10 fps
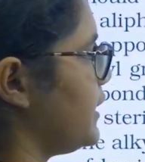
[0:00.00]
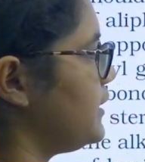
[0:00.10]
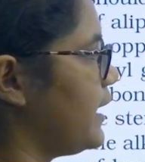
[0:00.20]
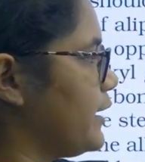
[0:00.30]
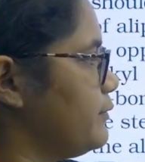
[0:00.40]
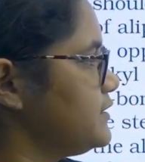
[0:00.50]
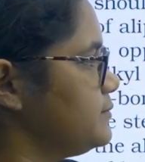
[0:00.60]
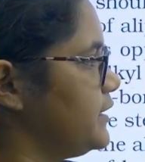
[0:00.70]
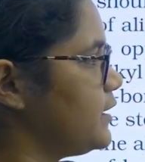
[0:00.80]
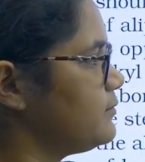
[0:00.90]
in
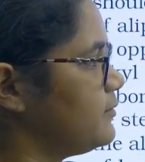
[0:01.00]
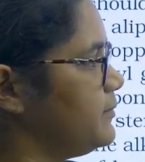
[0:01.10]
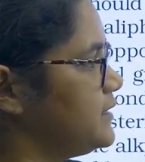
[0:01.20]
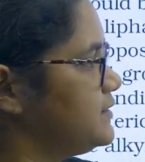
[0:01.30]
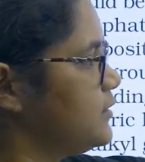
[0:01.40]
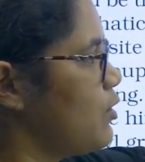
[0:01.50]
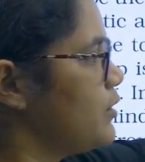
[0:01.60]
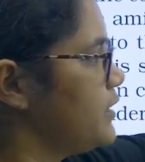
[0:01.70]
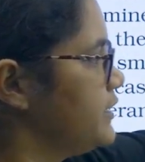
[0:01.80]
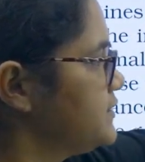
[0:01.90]
aqueous medium the basic
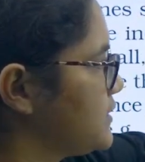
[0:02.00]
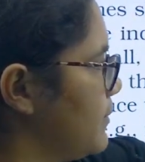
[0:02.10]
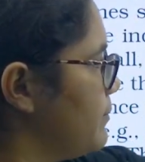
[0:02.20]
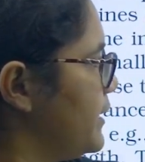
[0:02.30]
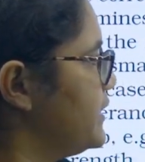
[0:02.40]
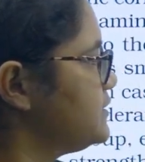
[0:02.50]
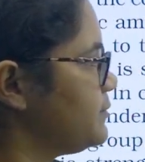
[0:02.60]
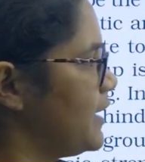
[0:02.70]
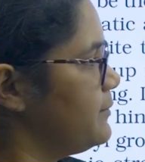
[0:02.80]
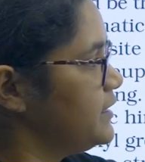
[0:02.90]
order is compared is
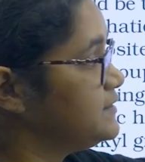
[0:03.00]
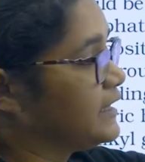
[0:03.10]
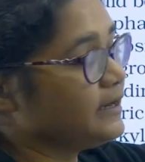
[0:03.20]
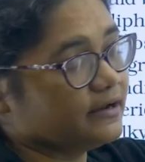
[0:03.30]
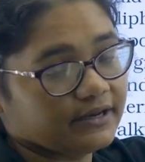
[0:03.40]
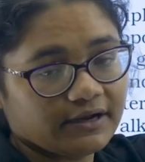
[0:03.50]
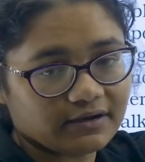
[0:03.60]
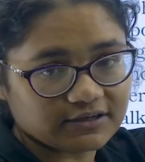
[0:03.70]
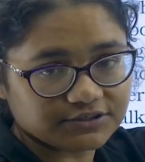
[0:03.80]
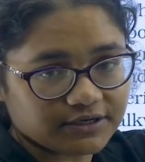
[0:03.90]
primary, secondary
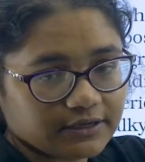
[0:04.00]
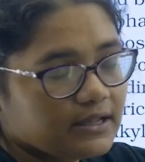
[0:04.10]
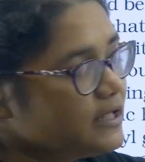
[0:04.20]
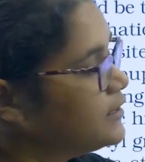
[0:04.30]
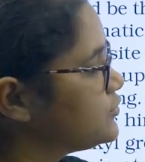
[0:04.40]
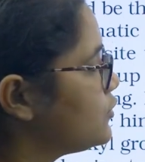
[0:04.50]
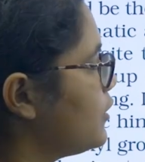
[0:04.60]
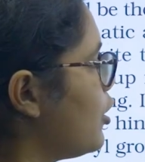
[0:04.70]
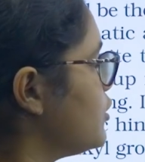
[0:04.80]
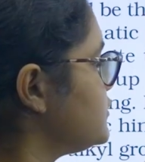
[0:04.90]
and tertiary.
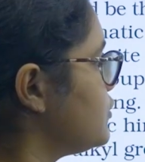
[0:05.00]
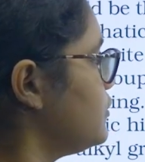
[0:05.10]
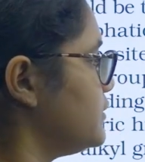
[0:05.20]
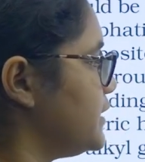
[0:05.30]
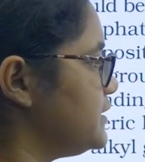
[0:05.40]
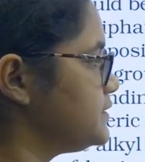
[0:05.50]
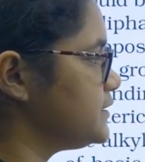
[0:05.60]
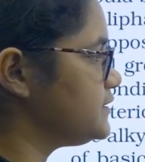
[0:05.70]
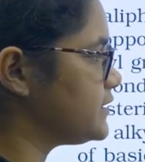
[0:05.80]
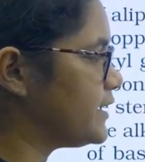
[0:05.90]
So also there
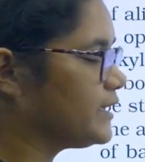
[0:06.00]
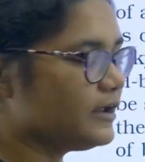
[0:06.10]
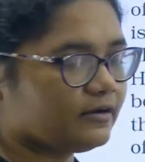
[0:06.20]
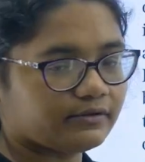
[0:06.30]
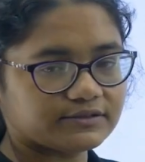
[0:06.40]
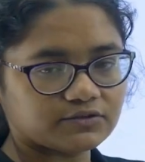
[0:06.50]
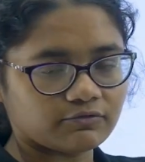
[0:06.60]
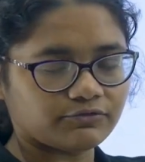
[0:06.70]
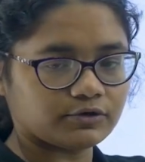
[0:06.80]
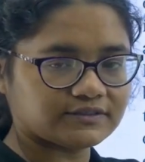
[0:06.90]
is a steric hindrance
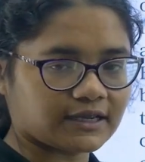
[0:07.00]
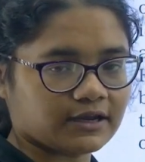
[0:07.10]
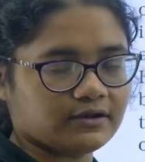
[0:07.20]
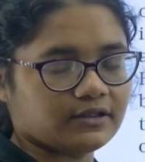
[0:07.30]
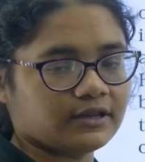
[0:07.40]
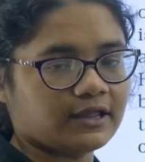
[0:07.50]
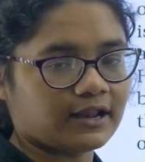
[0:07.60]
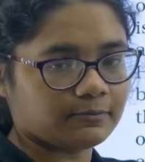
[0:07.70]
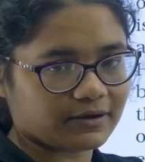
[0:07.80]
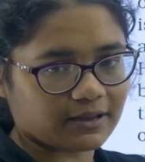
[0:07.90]
of your secondary
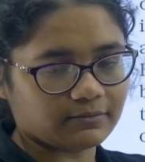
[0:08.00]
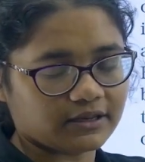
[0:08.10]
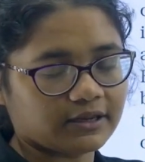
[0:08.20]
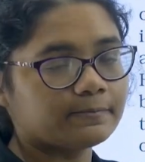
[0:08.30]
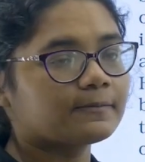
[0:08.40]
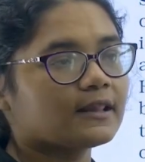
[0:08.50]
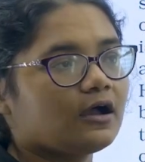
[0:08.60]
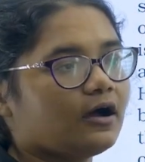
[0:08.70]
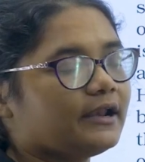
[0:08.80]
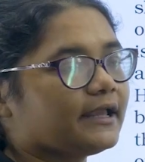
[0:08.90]
and primary
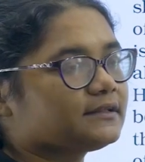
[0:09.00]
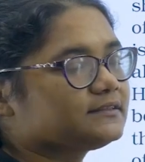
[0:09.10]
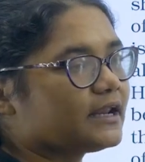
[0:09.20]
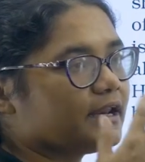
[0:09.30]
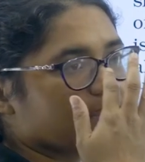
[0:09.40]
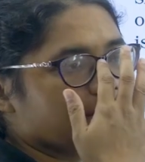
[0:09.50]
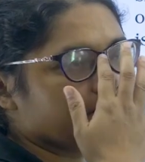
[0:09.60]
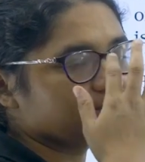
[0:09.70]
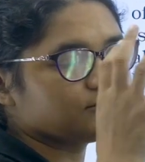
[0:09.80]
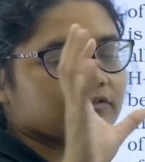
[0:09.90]
uh, like steric
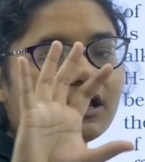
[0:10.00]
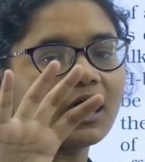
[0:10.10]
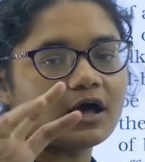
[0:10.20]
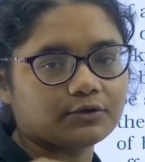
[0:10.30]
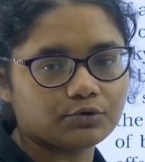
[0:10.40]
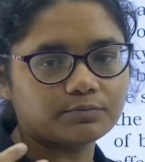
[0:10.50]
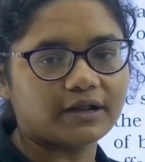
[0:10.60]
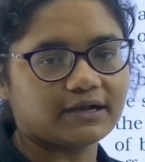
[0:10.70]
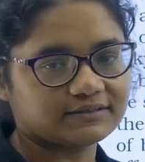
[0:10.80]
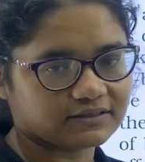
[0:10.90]
hindrance of the R group
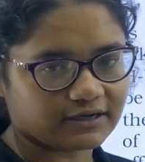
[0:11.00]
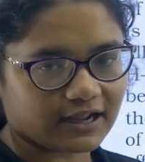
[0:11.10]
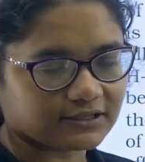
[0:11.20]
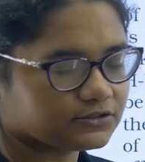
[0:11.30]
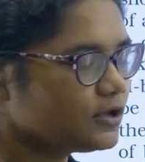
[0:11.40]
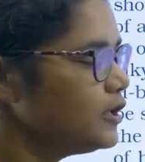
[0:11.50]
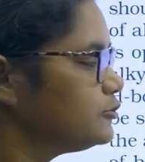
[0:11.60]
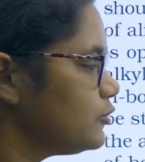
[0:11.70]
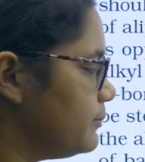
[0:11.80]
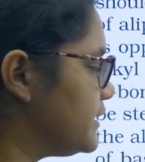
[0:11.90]
that is attached.
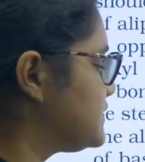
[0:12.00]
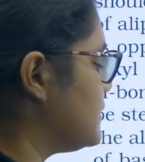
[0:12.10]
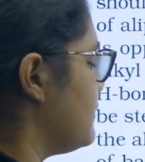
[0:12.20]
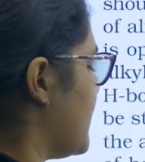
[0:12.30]
So mix and